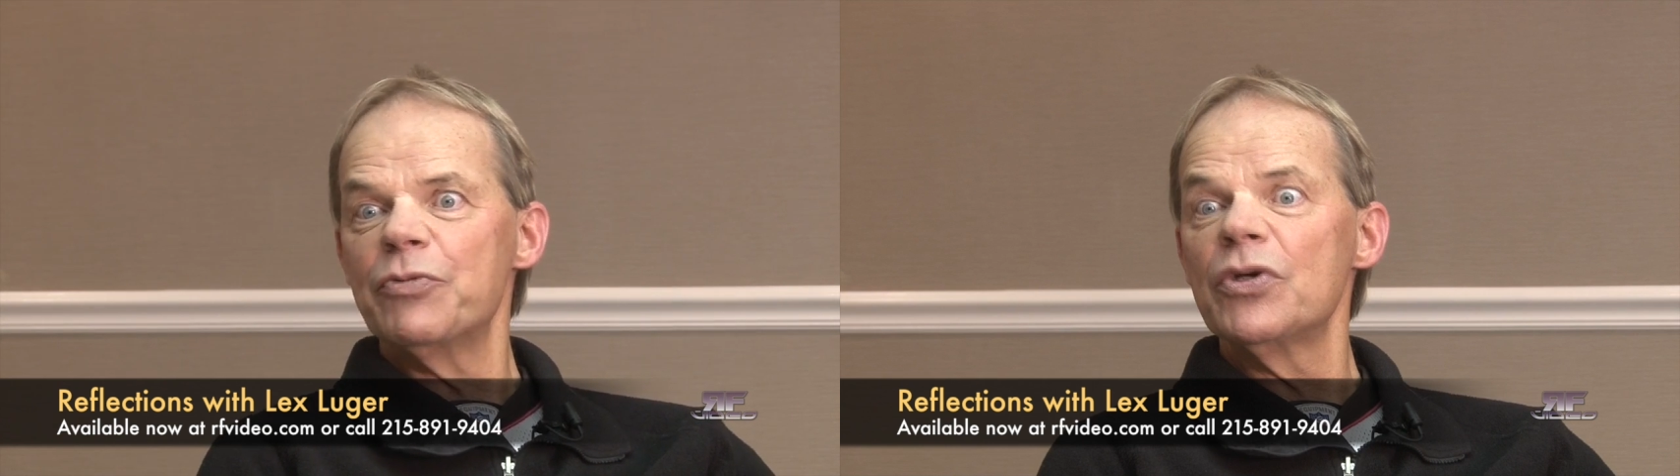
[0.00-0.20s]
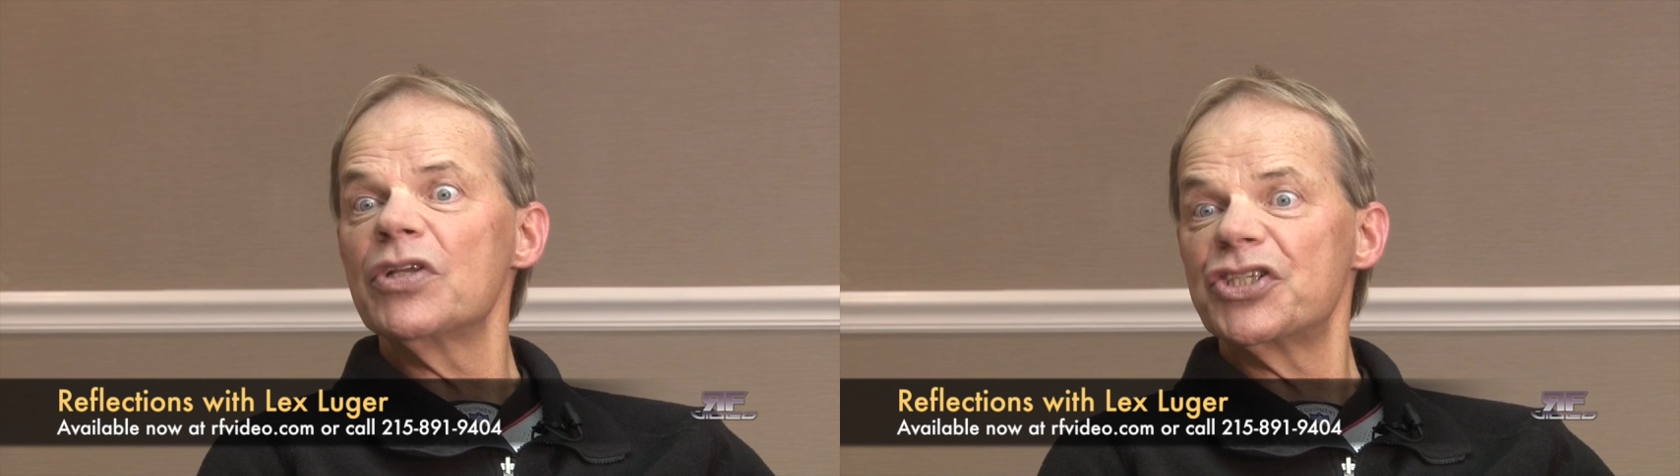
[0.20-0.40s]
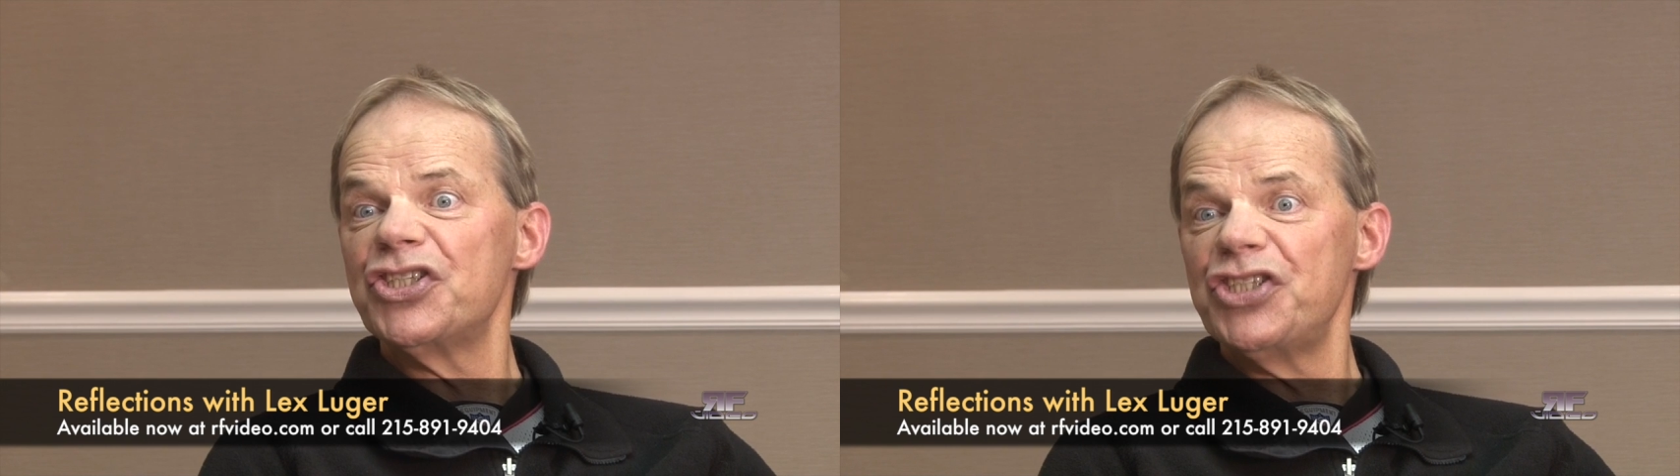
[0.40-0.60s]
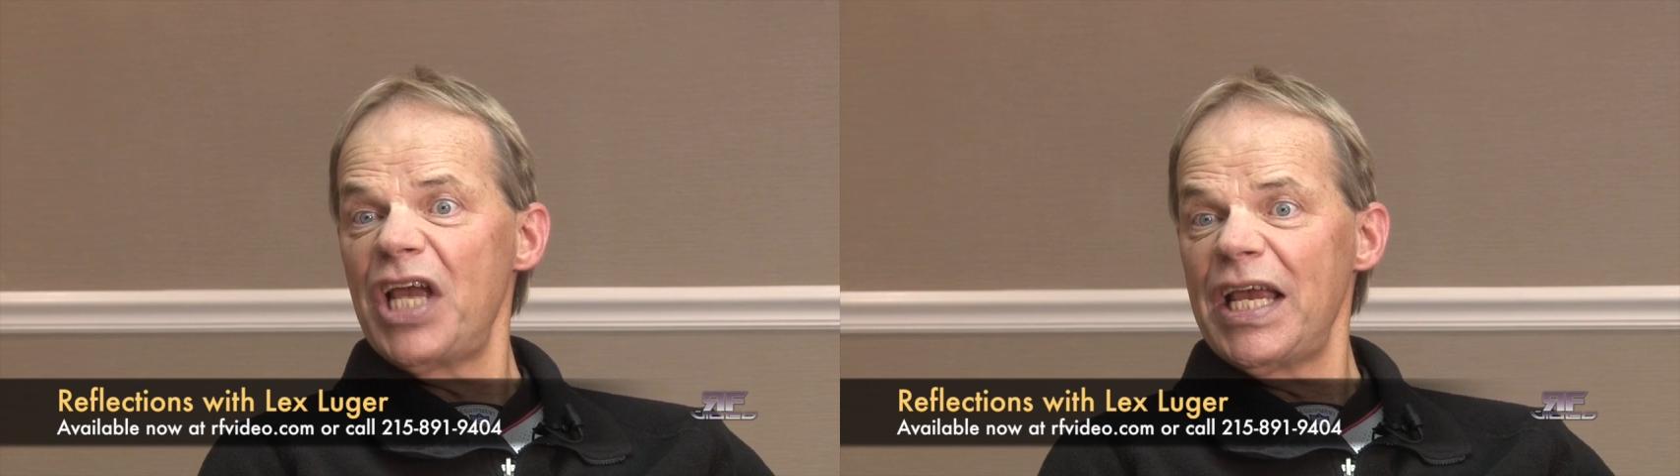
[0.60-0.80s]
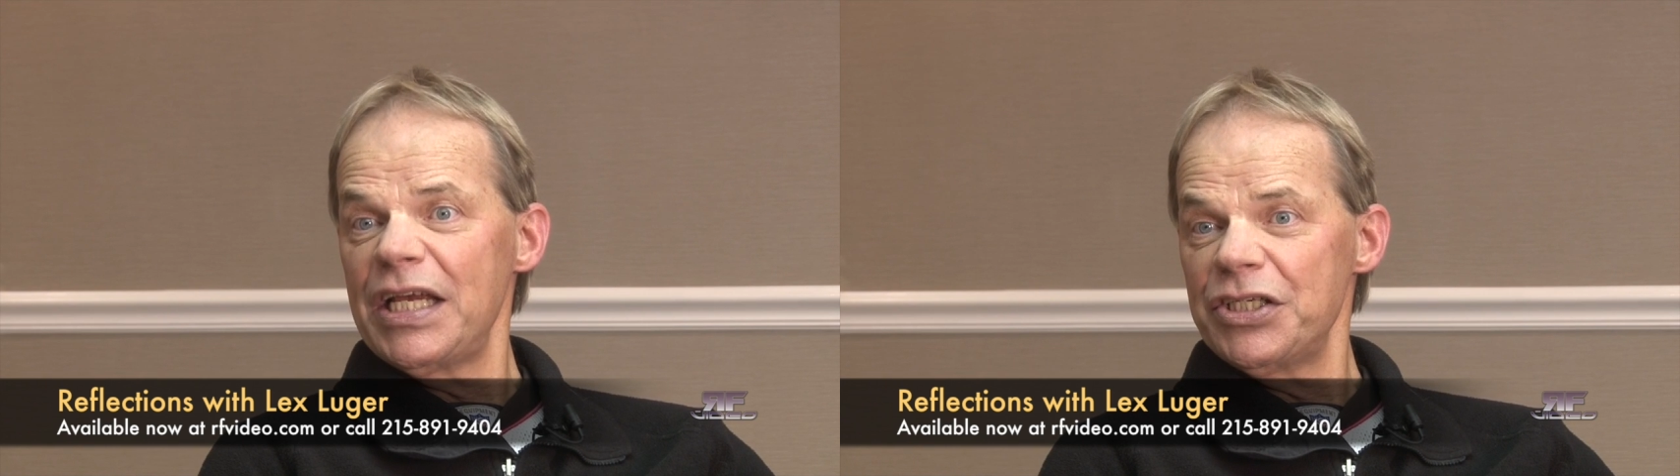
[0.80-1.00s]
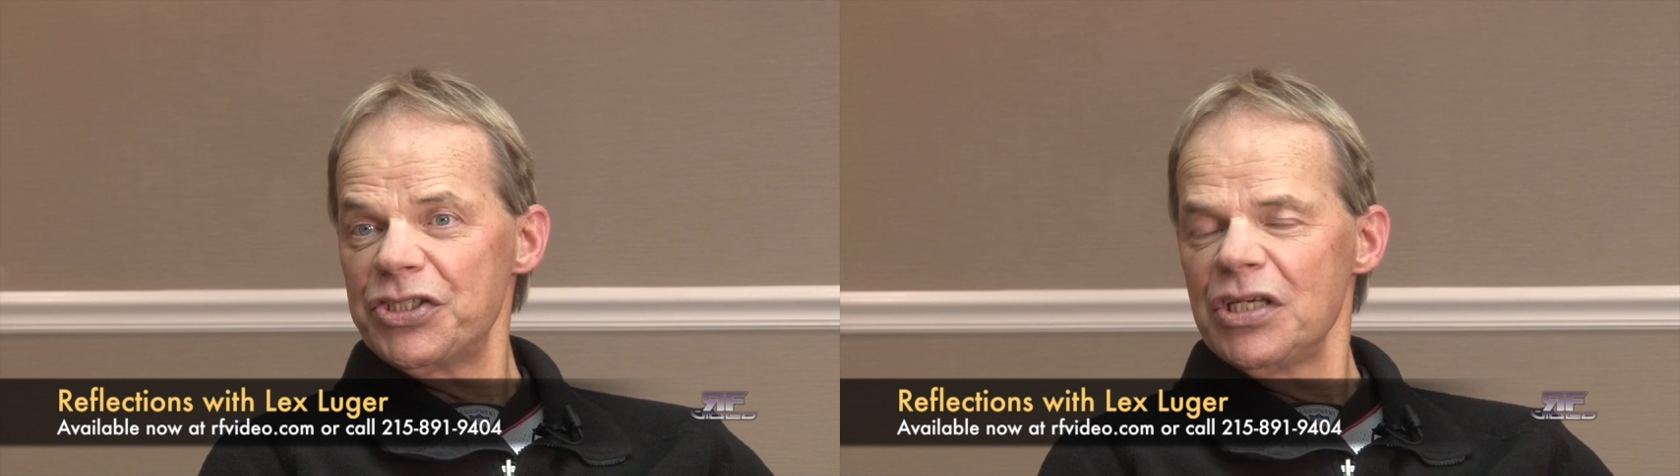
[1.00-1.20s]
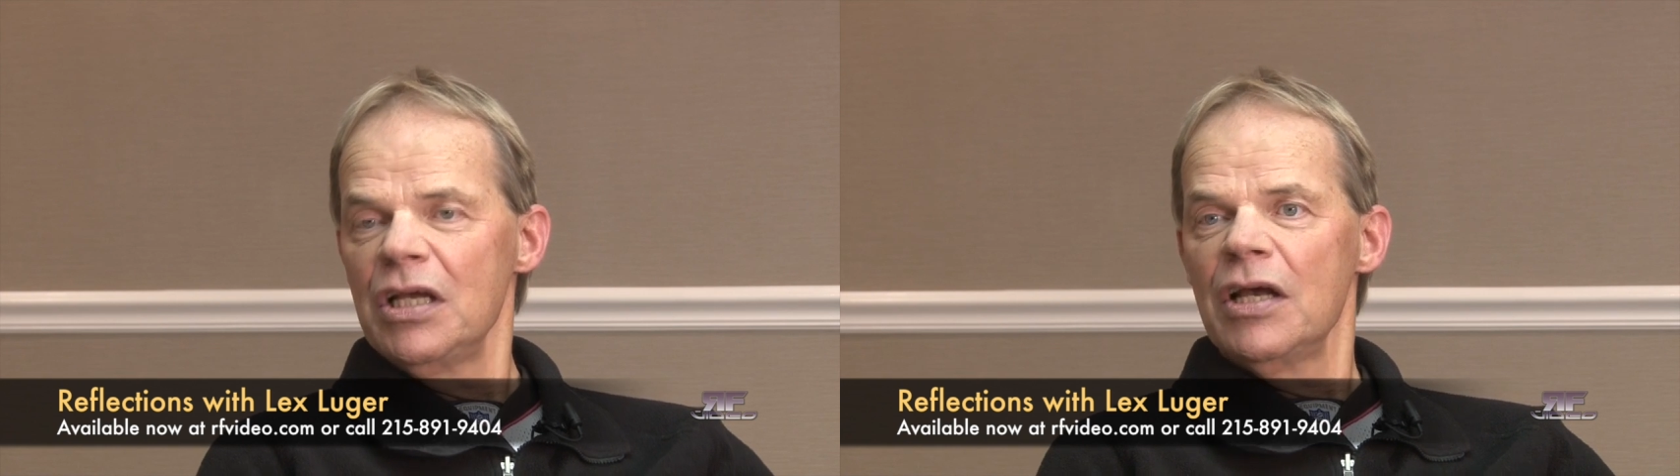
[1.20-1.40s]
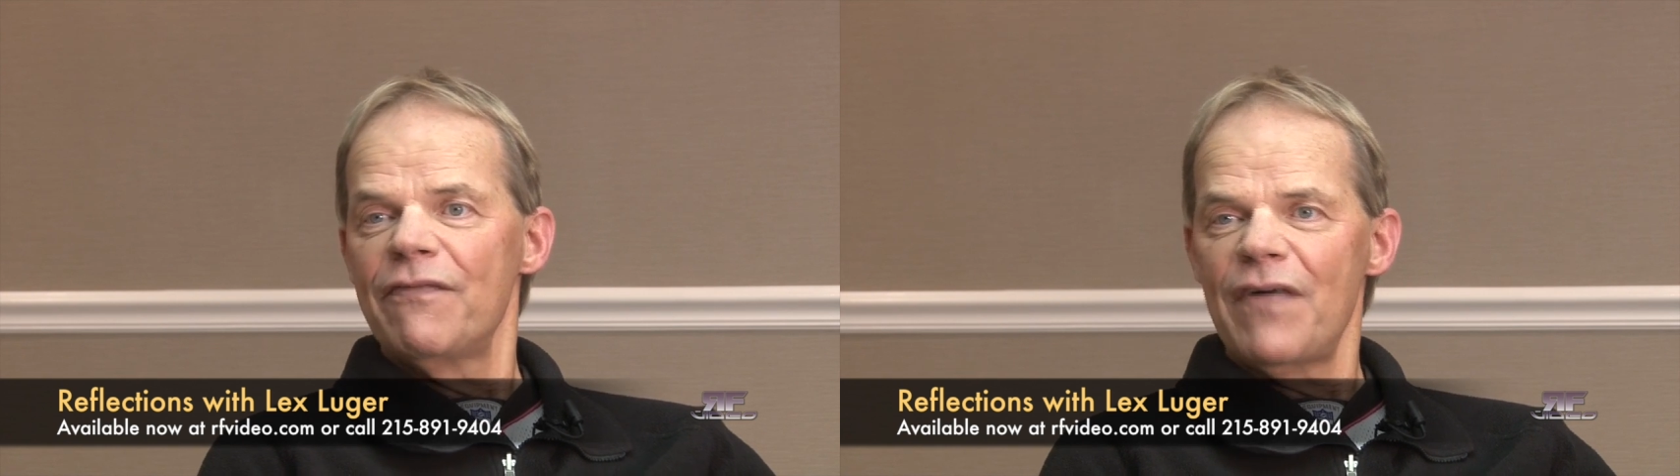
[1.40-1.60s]
real exchange.
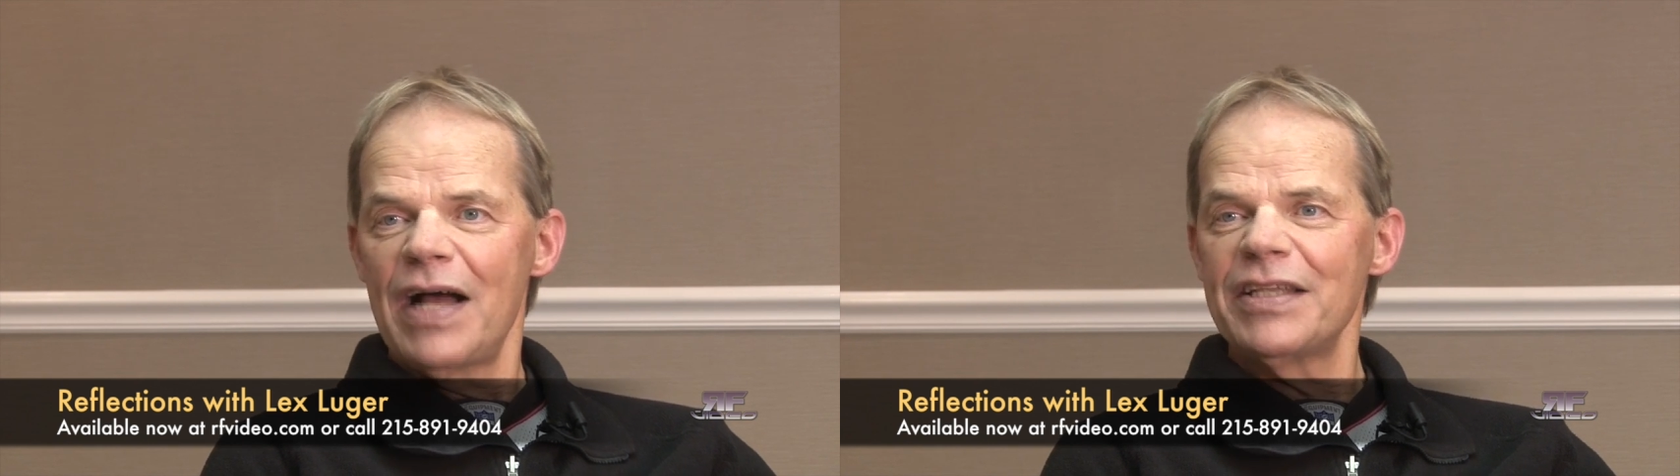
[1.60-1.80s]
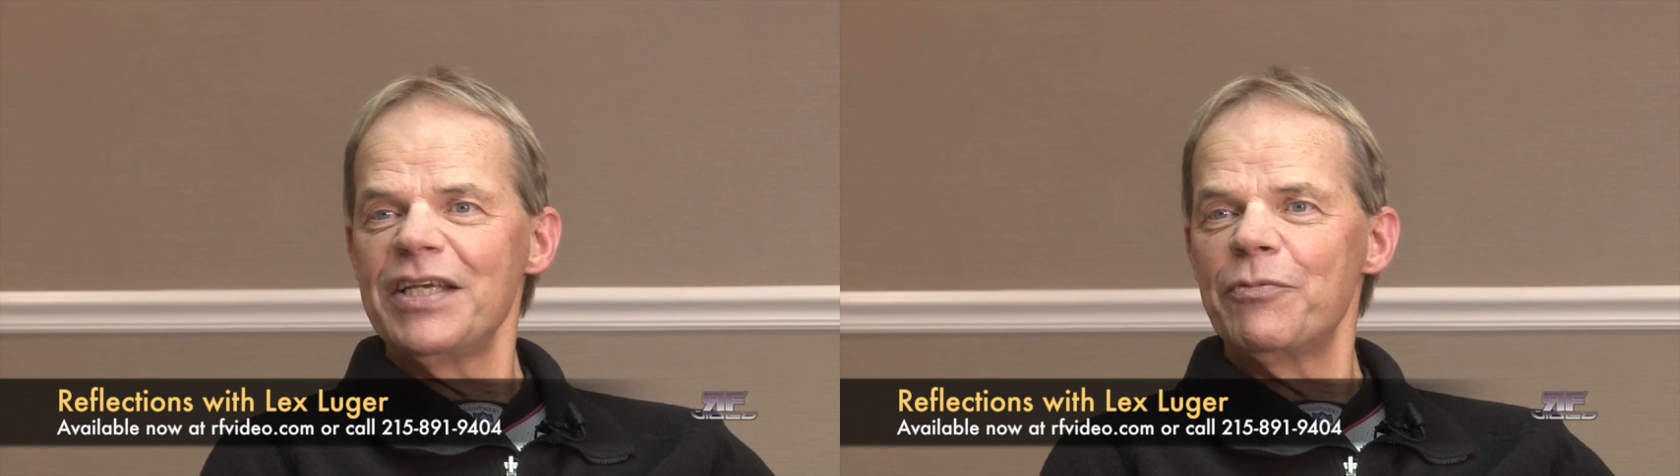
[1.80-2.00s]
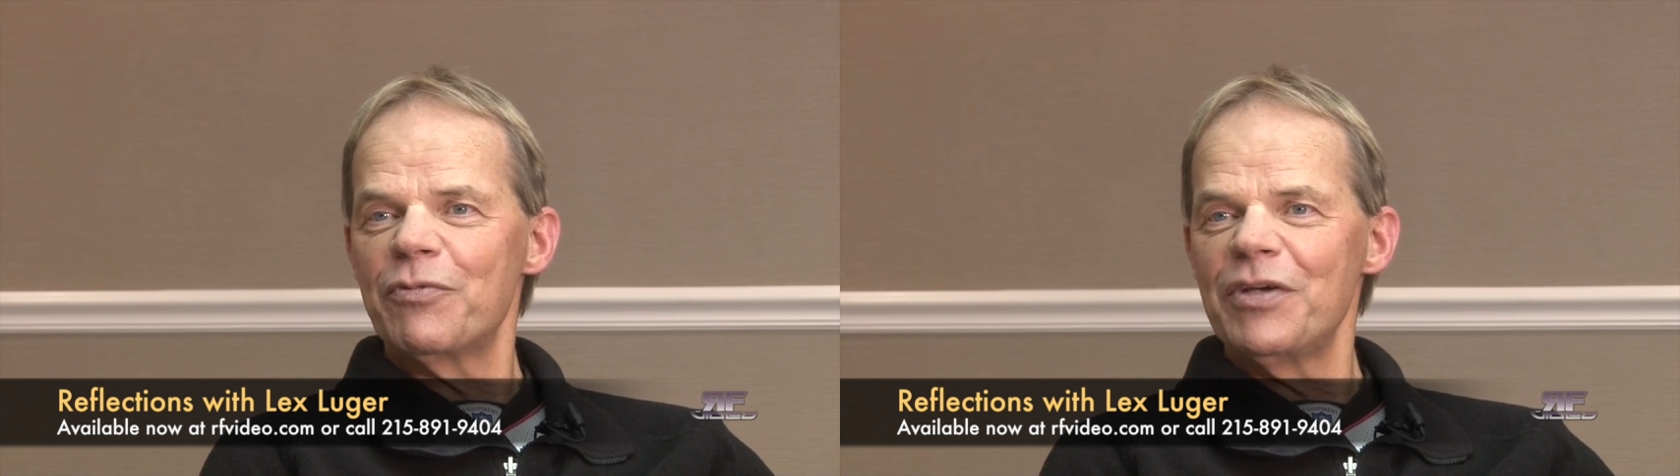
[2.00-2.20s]
Finally,